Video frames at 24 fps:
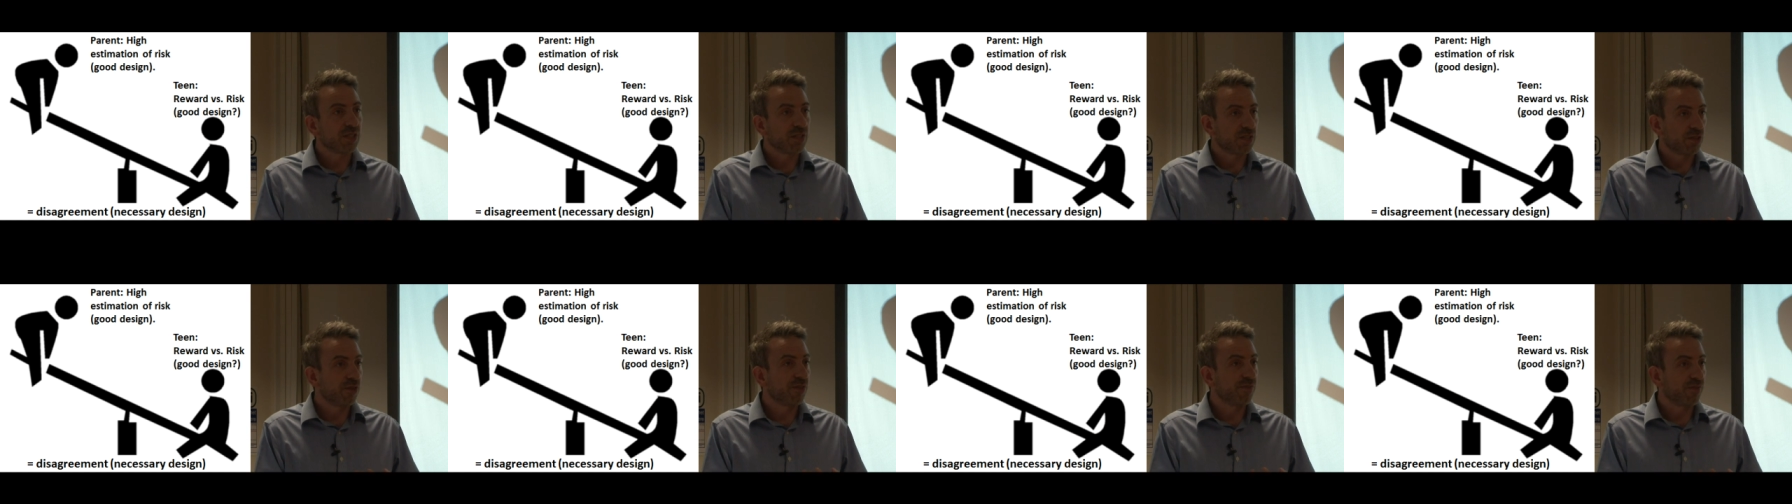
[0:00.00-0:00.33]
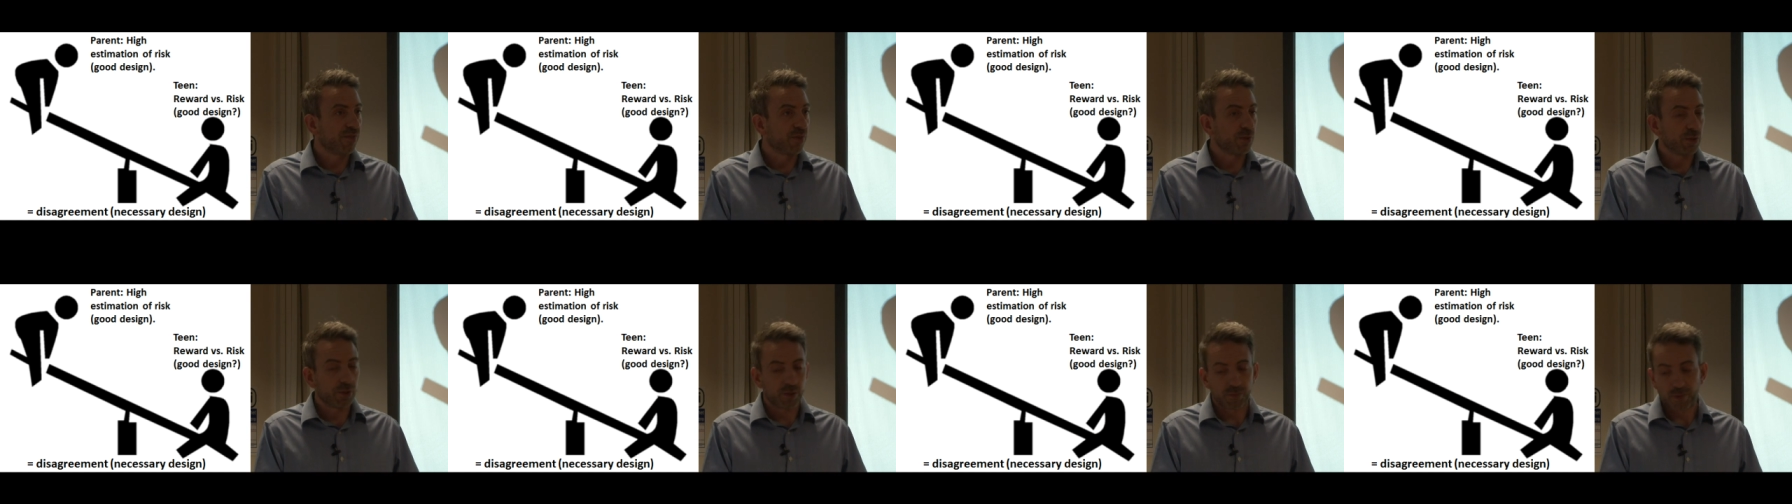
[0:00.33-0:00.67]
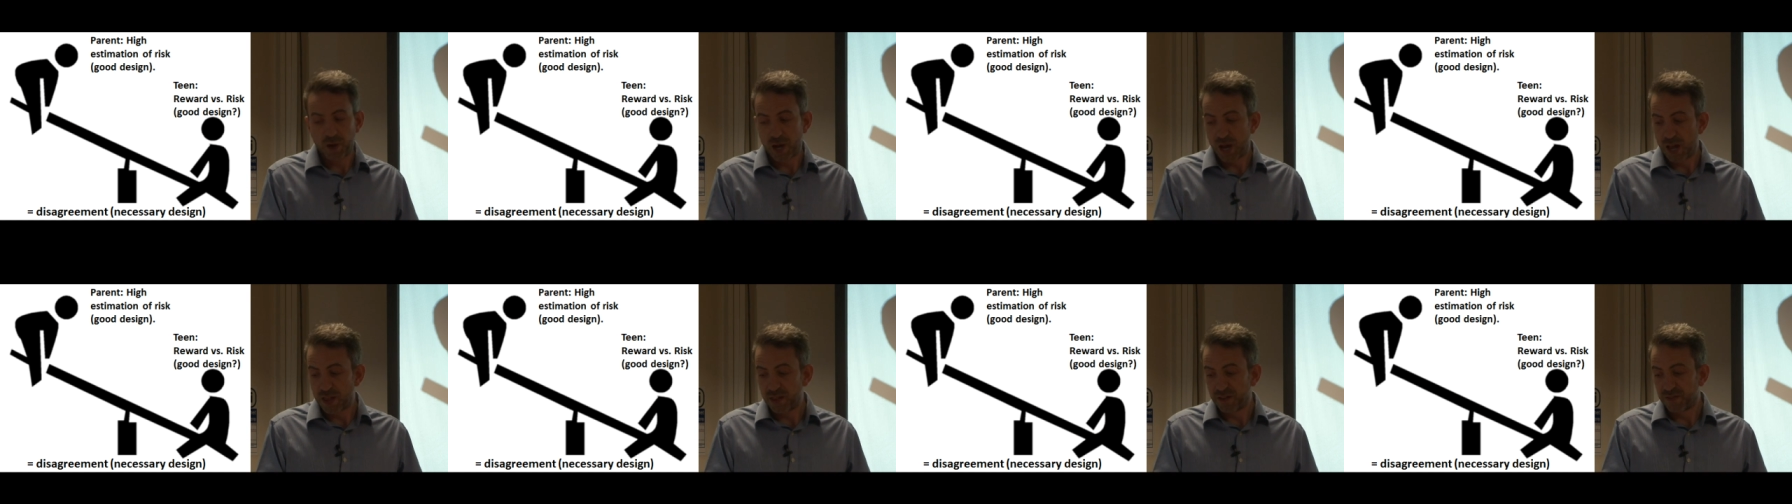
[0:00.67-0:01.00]
are influenced by
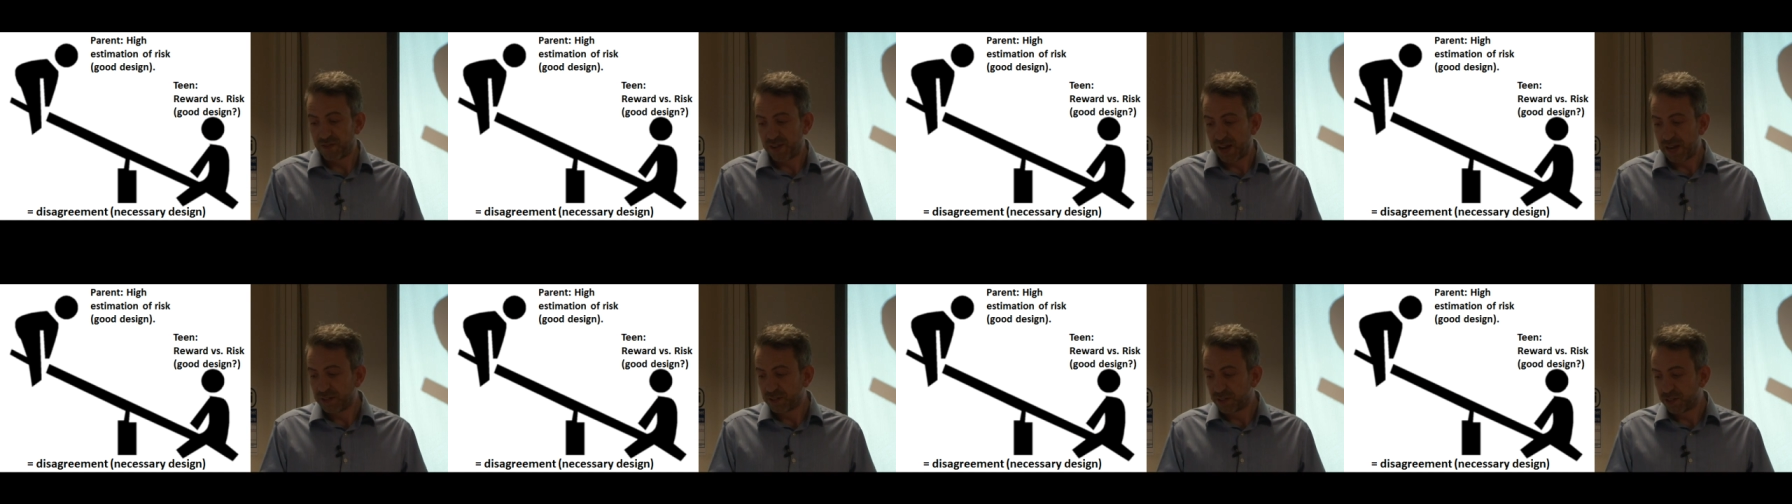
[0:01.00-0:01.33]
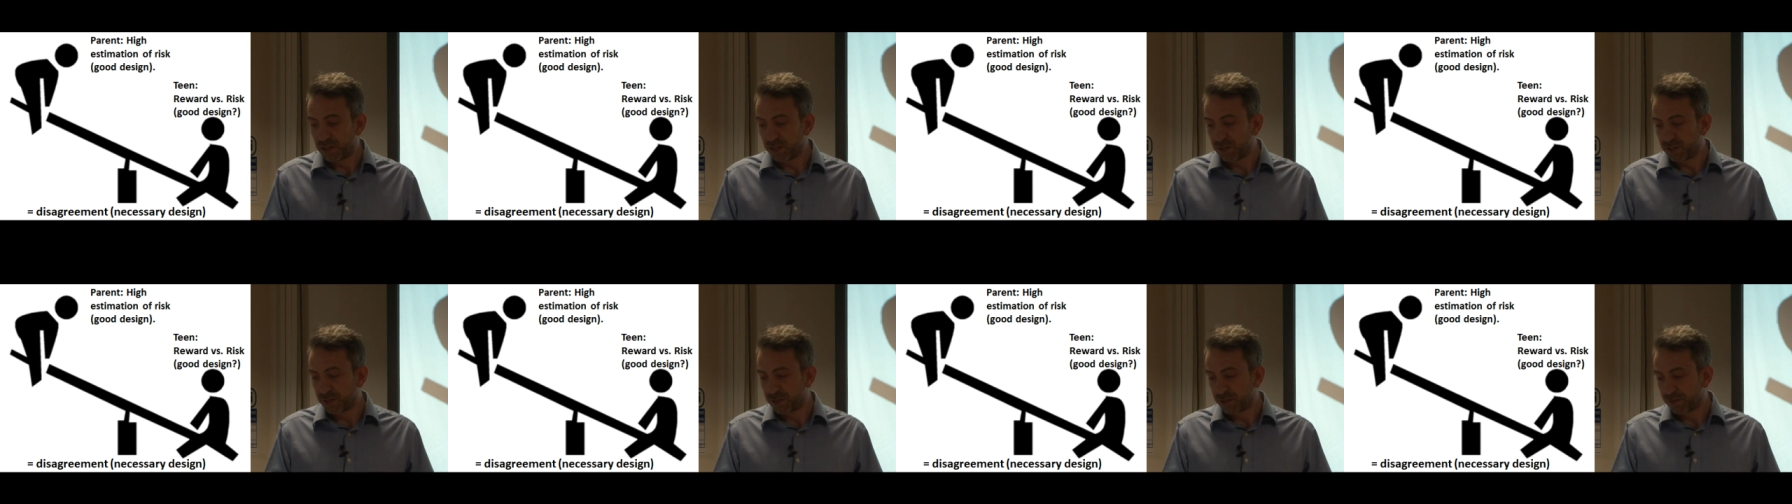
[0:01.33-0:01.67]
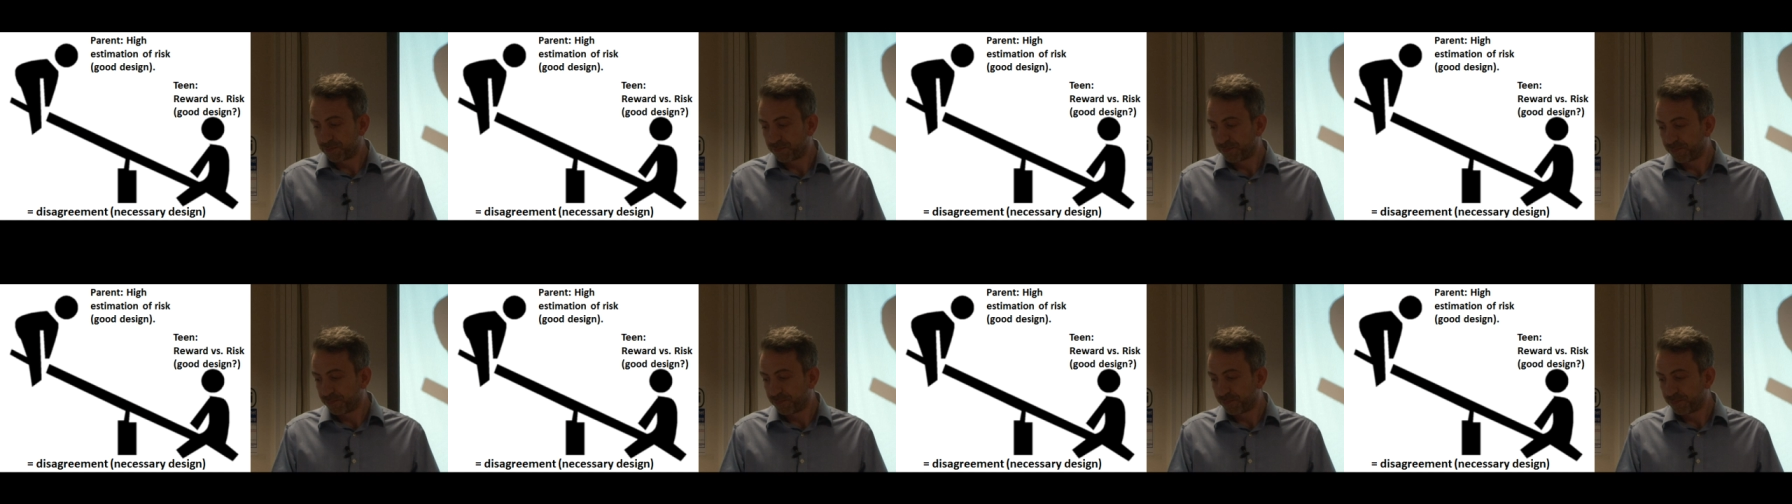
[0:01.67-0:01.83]
other factors.